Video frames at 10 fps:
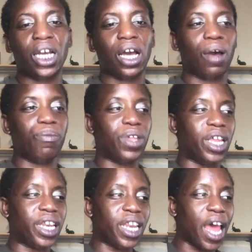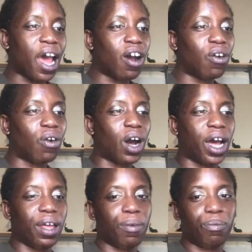Um, and now I
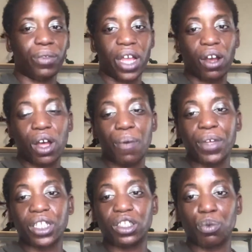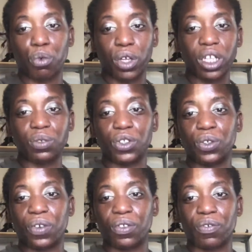am now coming into the point because we do
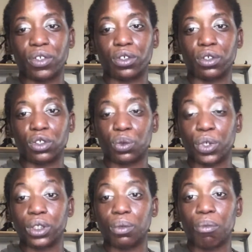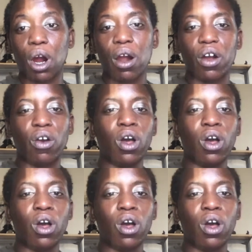have the first quarter square tomorrow